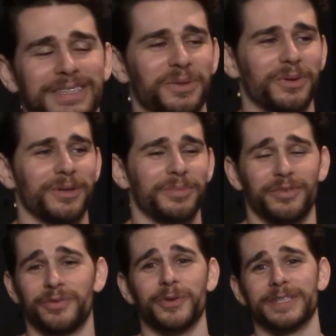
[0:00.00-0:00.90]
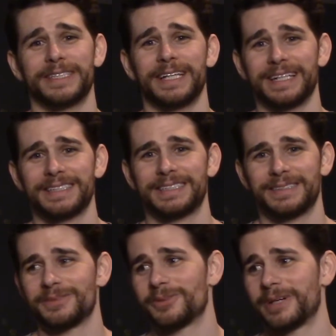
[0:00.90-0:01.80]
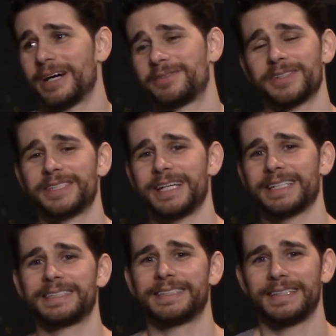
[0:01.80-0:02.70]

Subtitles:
or before sex or after sex,